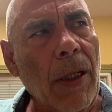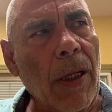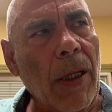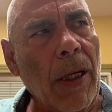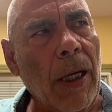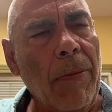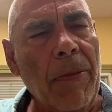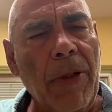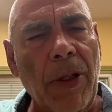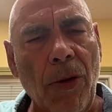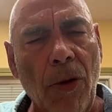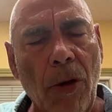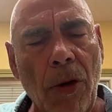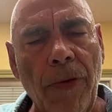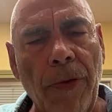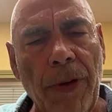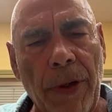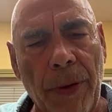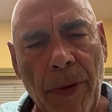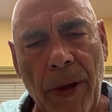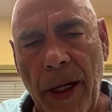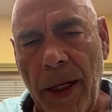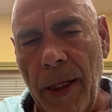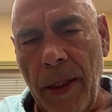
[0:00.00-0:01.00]
I'm an
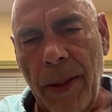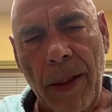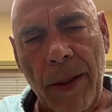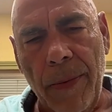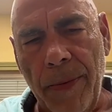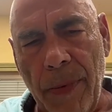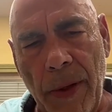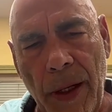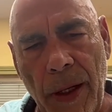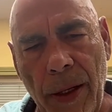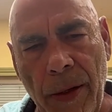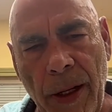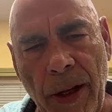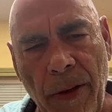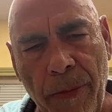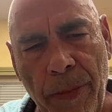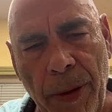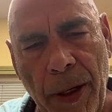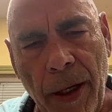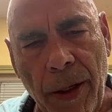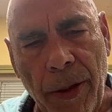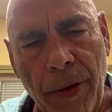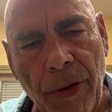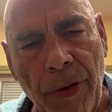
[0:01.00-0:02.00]
orphan, right? I don't have
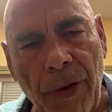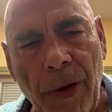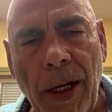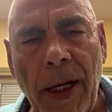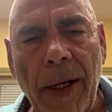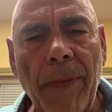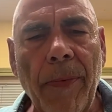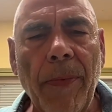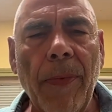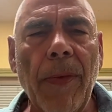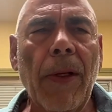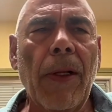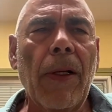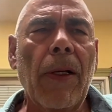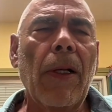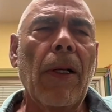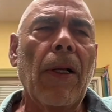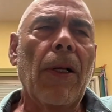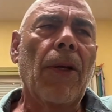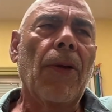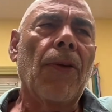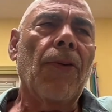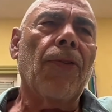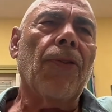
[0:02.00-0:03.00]
parents, right?
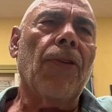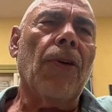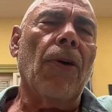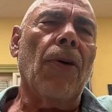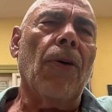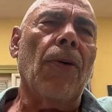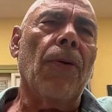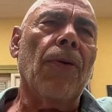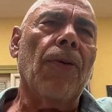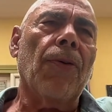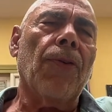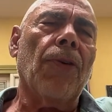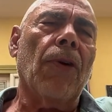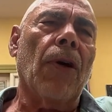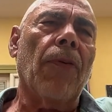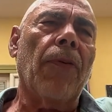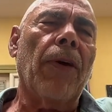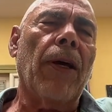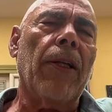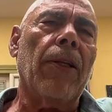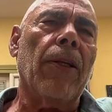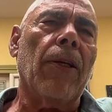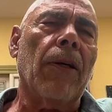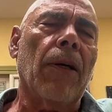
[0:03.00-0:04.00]
So I've
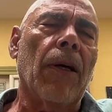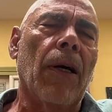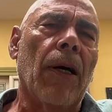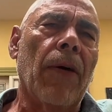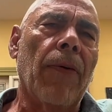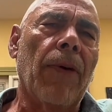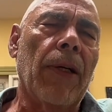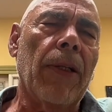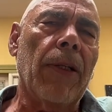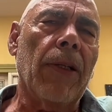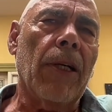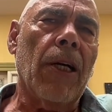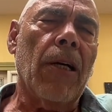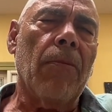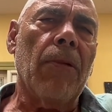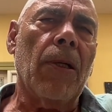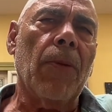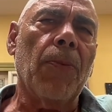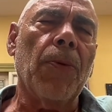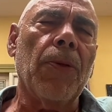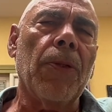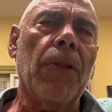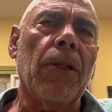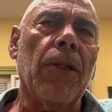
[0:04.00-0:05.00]
had to come
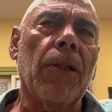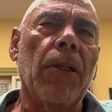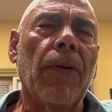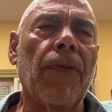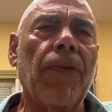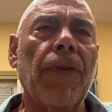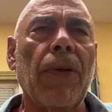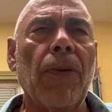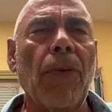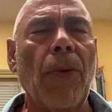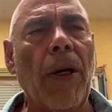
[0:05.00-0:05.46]
up with a different